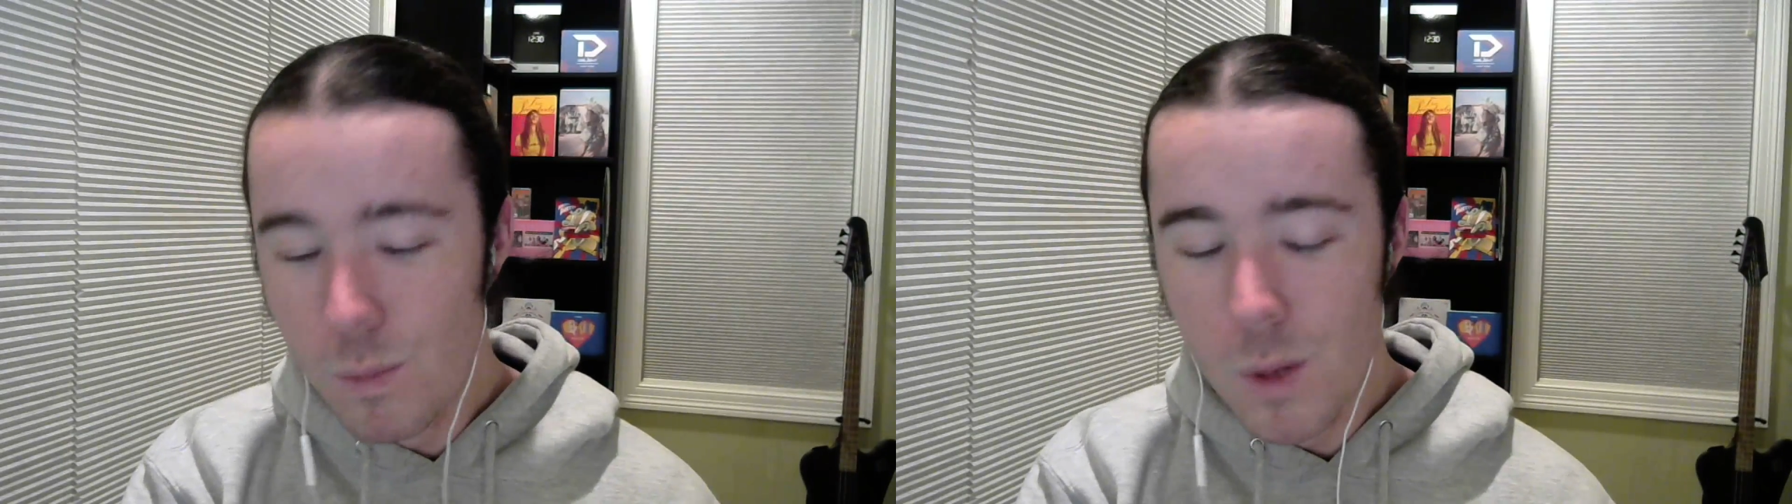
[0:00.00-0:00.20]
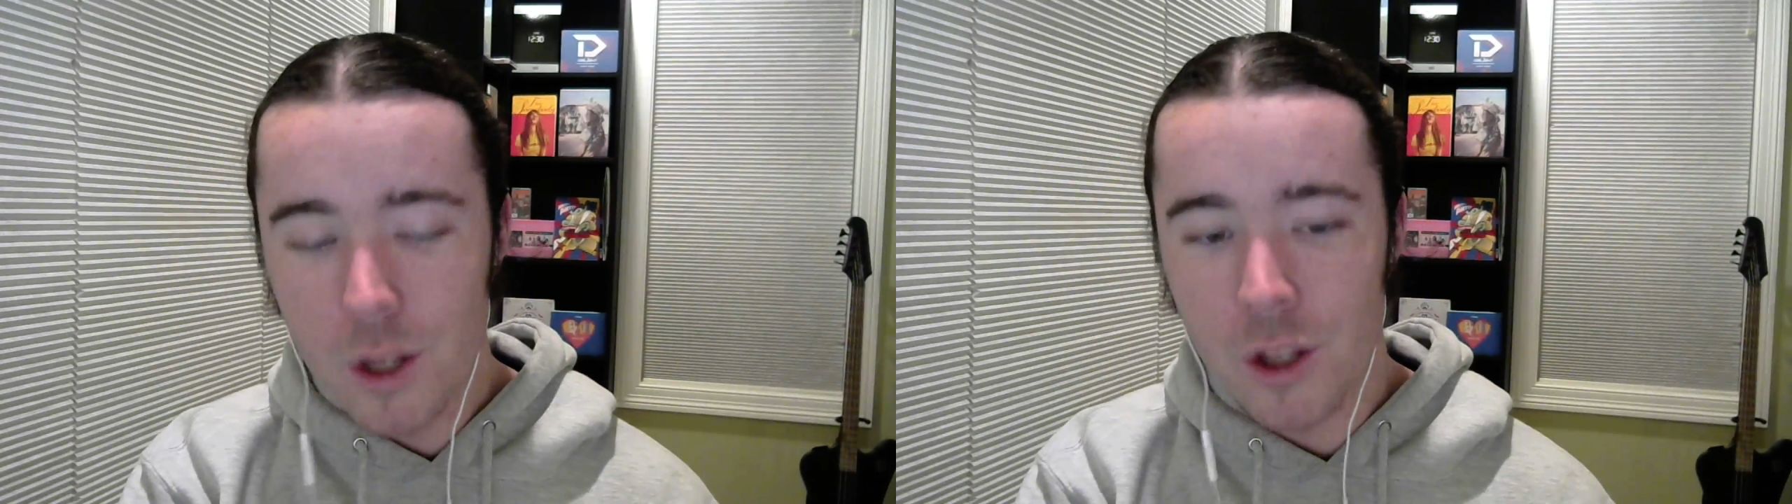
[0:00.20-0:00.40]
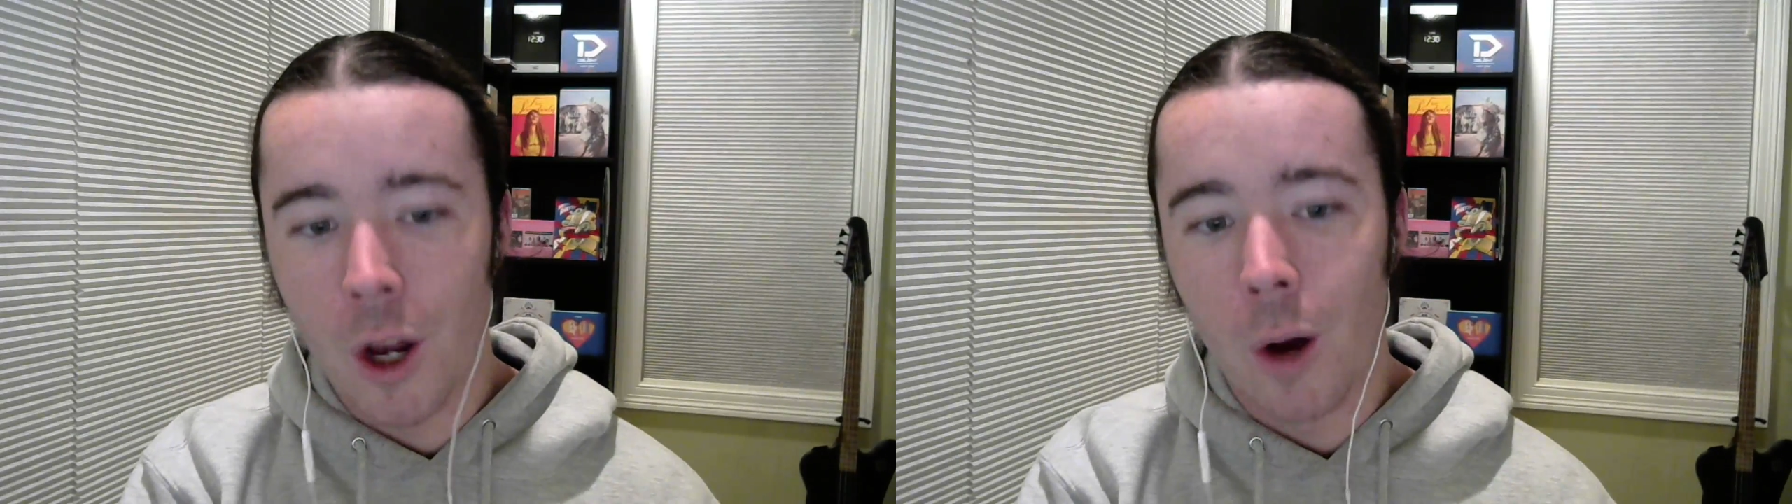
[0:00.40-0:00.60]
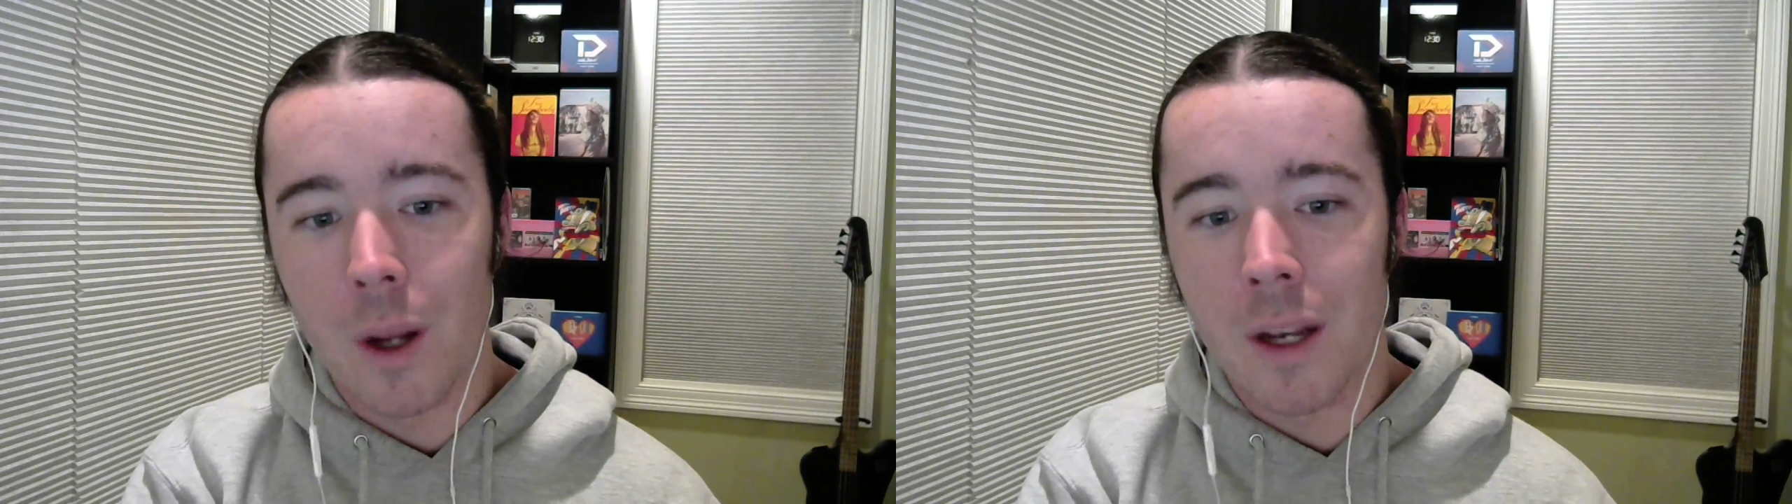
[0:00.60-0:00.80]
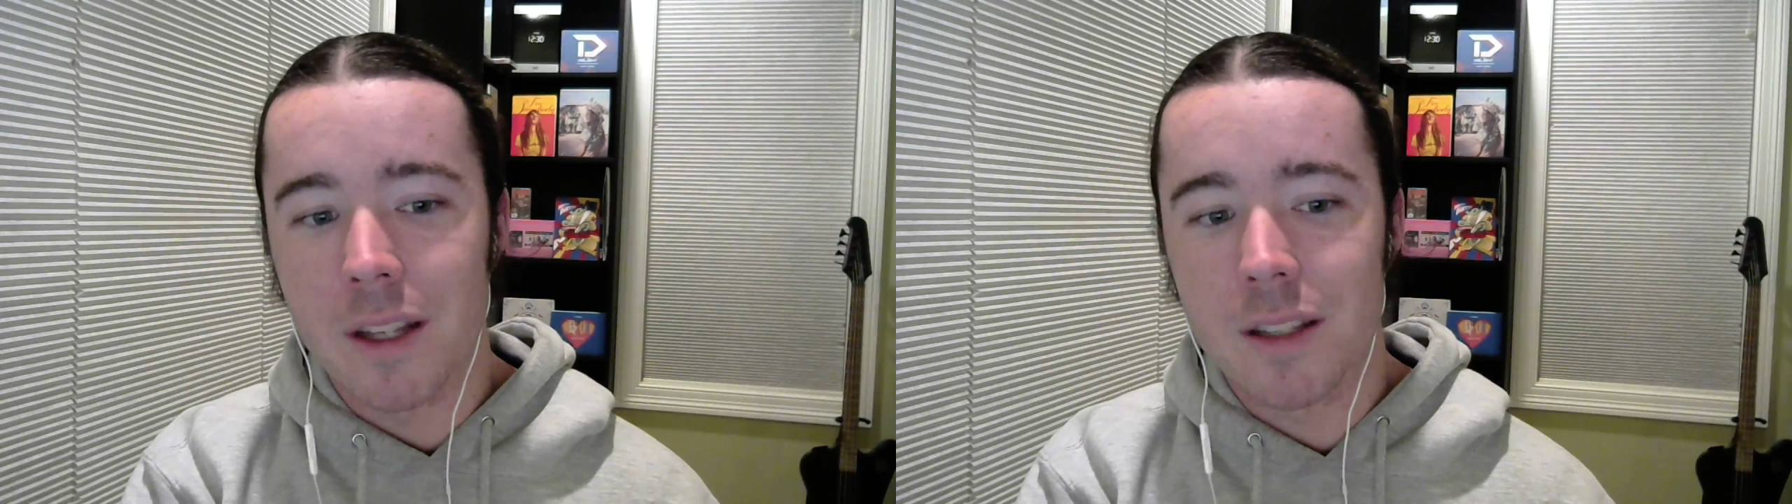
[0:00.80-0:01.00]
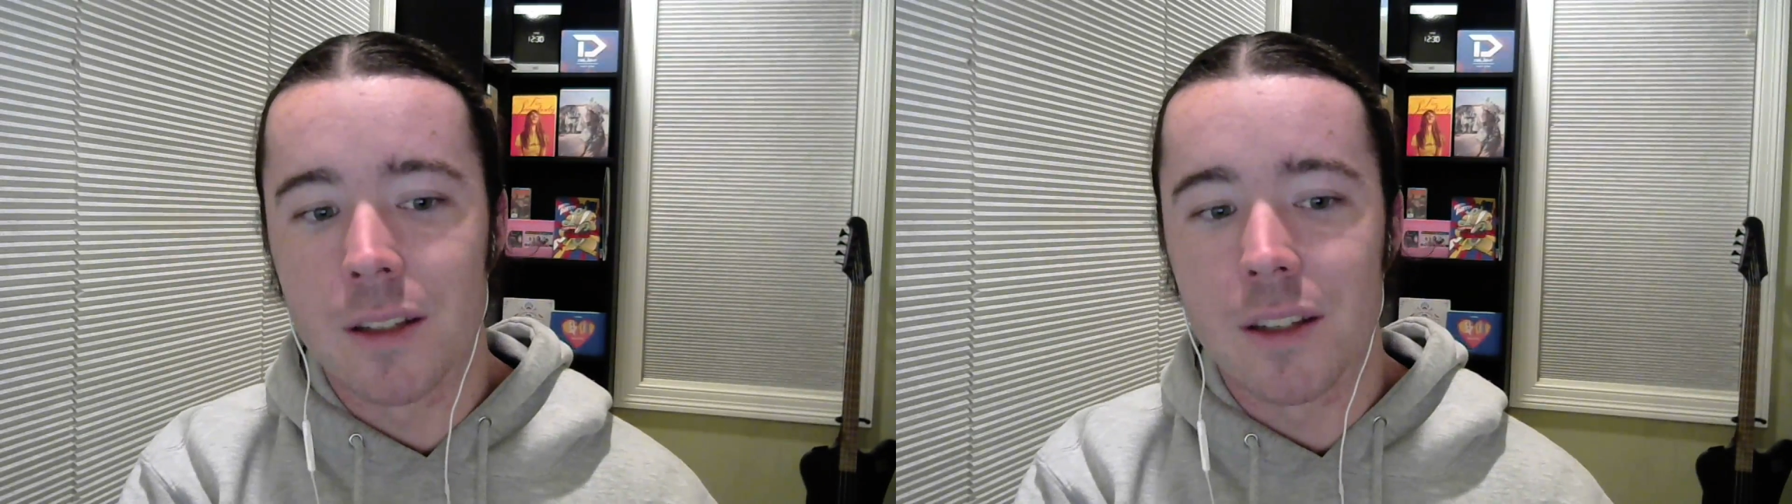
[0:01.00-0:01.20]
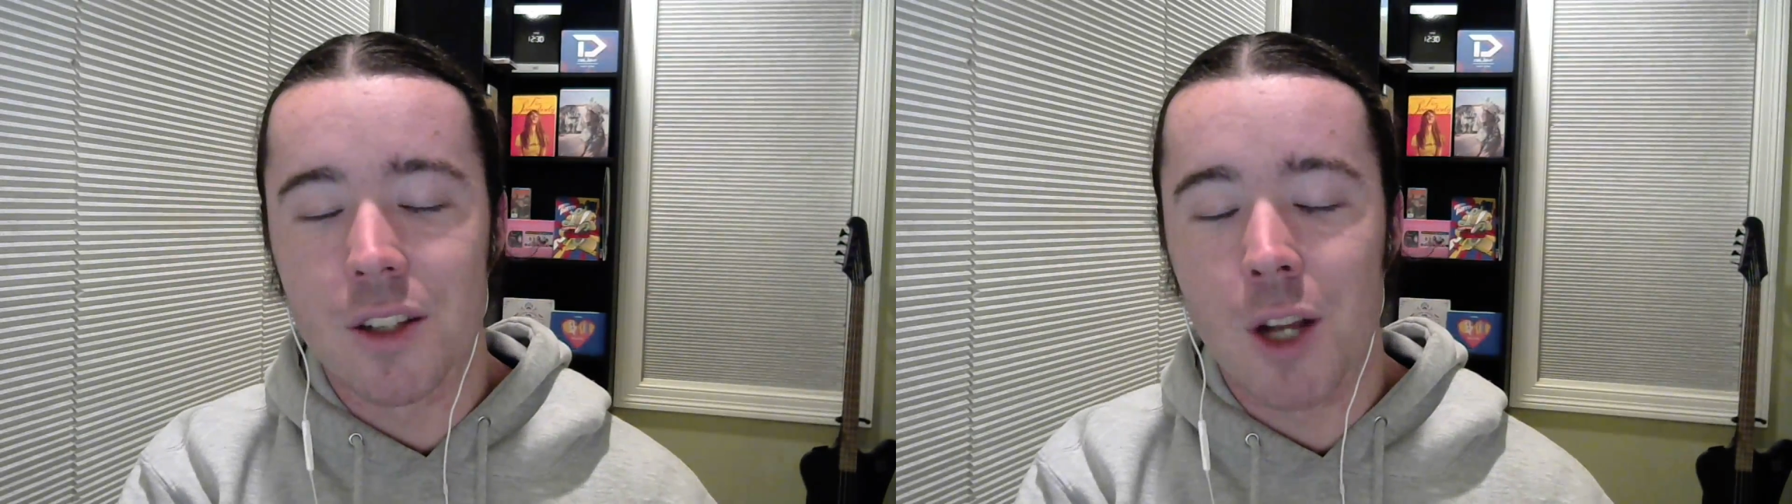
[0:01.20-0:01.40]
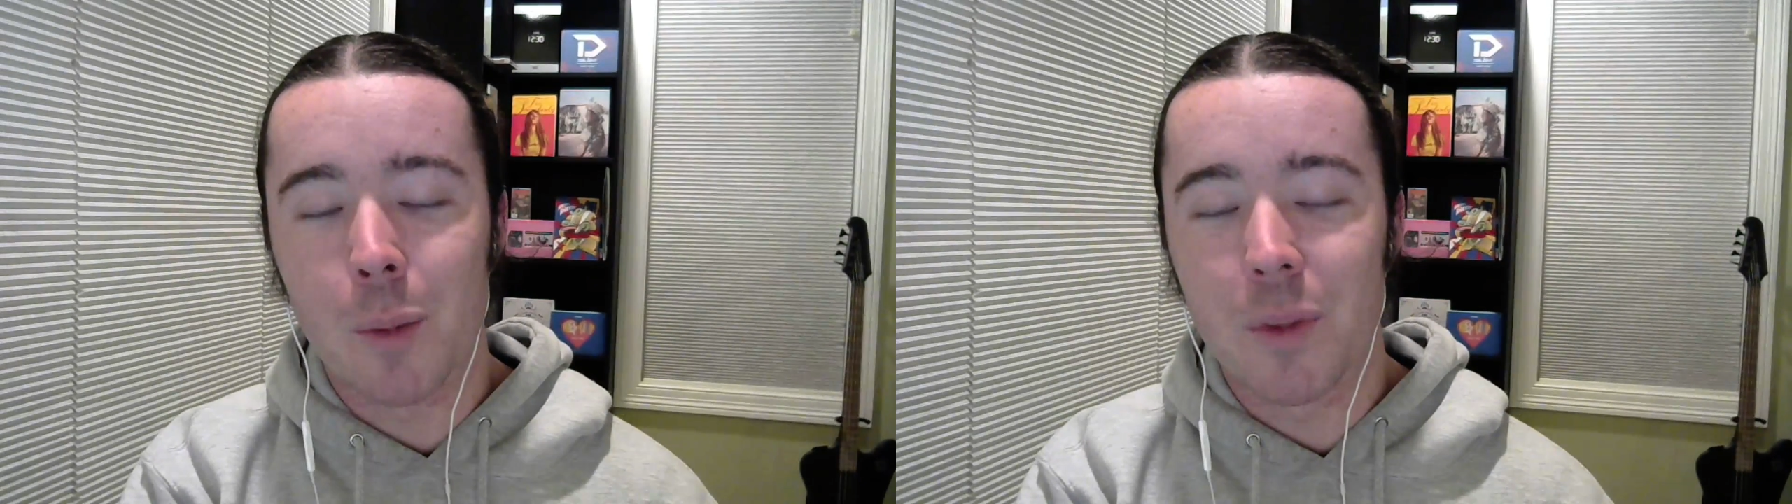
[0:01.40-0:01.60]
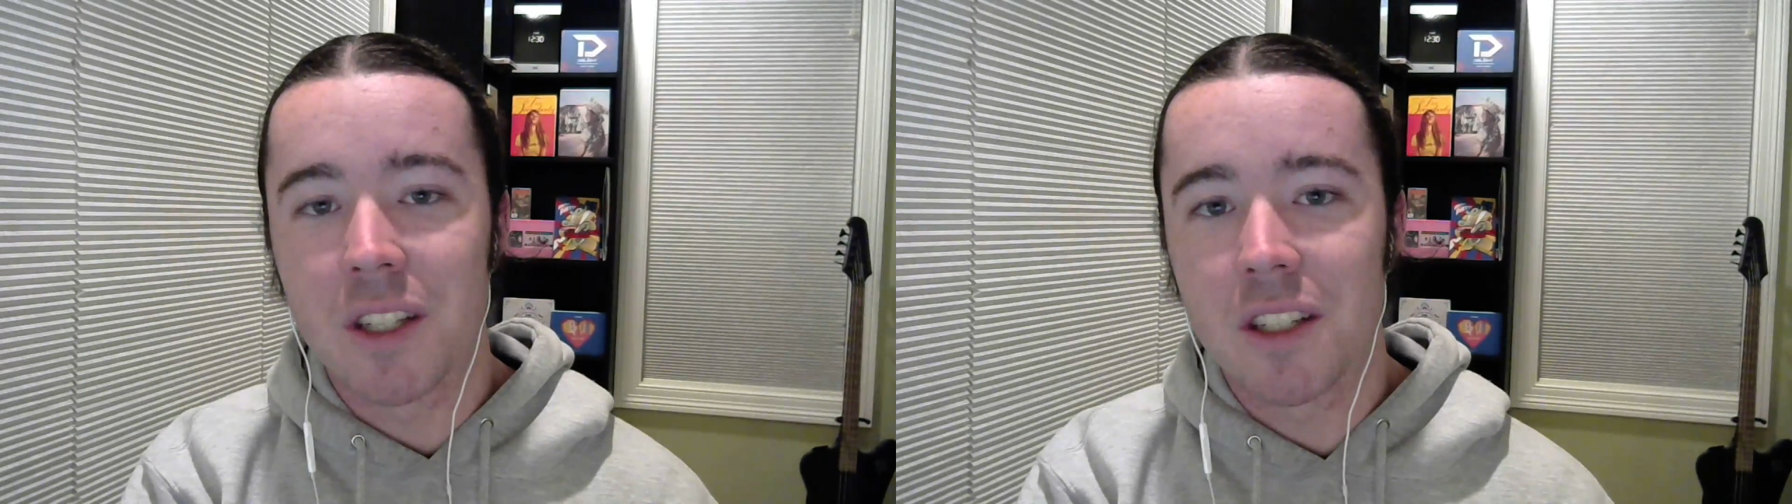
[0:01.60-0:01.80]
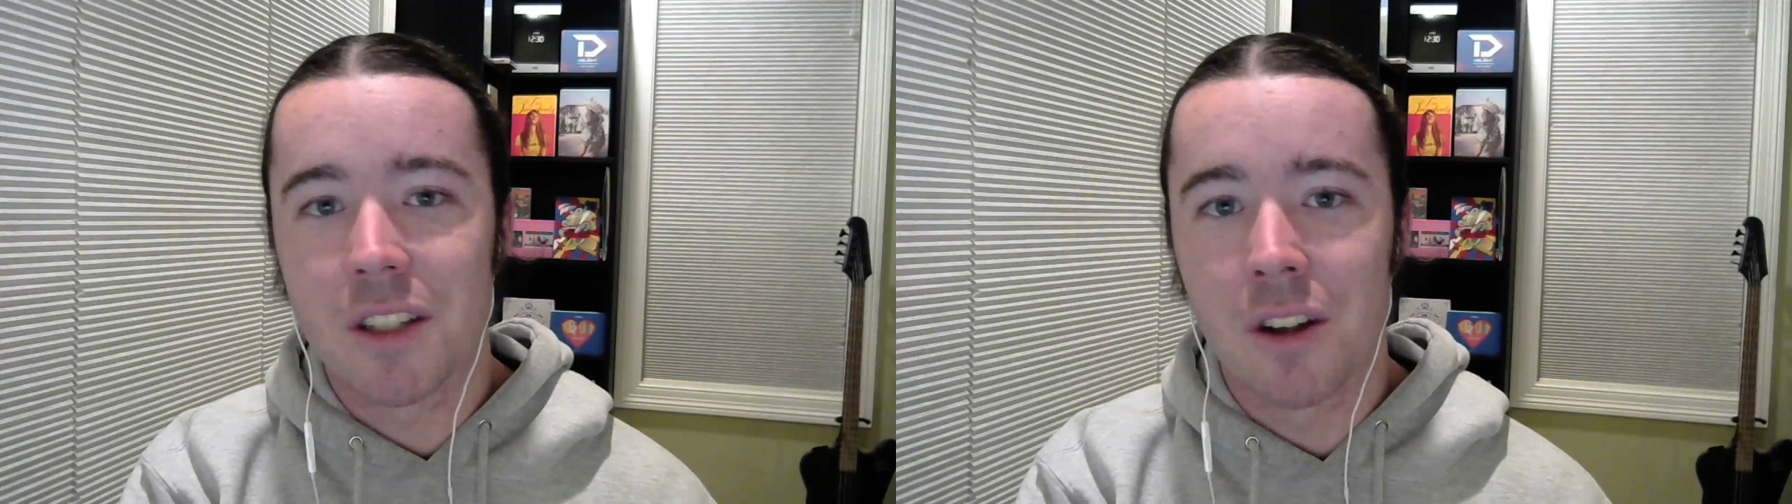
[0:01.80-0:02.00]
and it's a
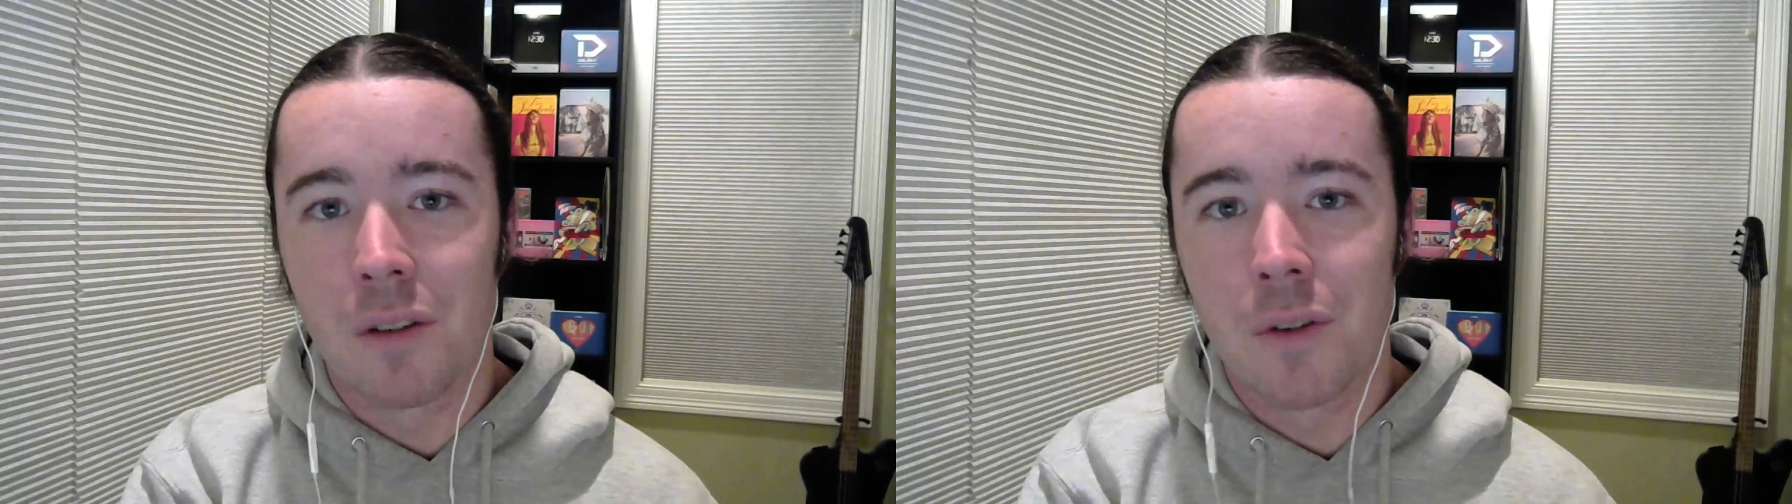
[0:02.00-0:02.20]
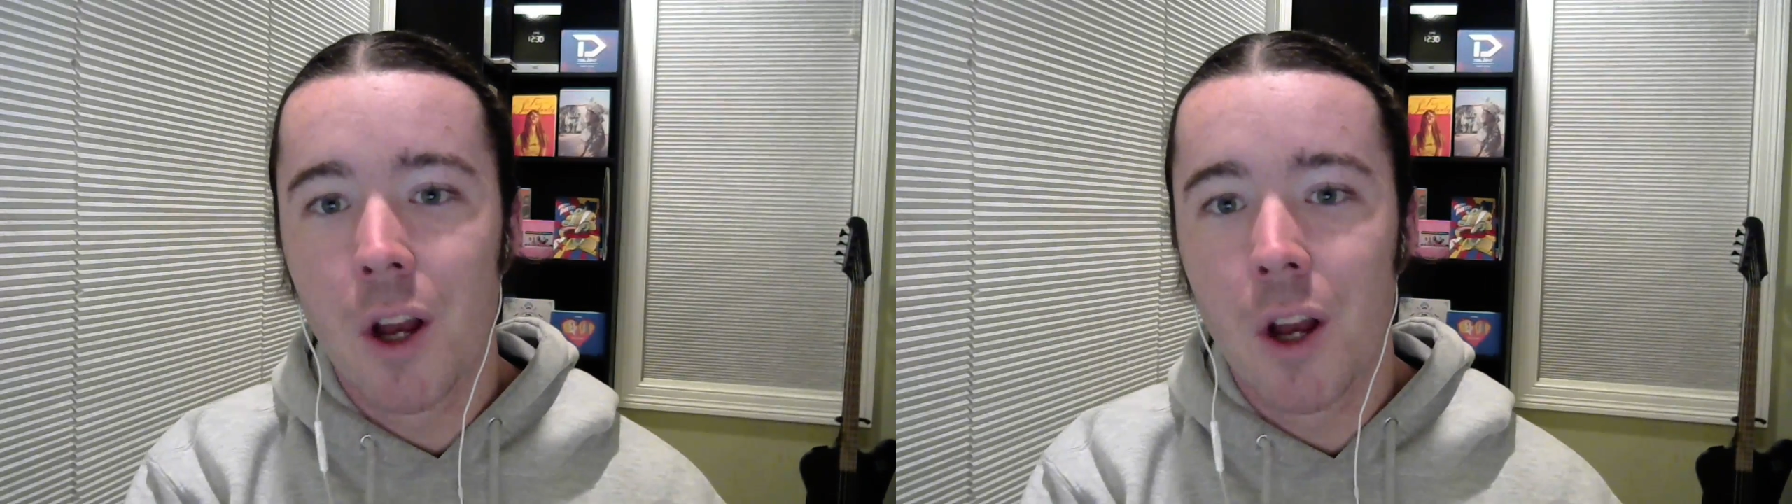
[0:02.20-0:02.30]
competition of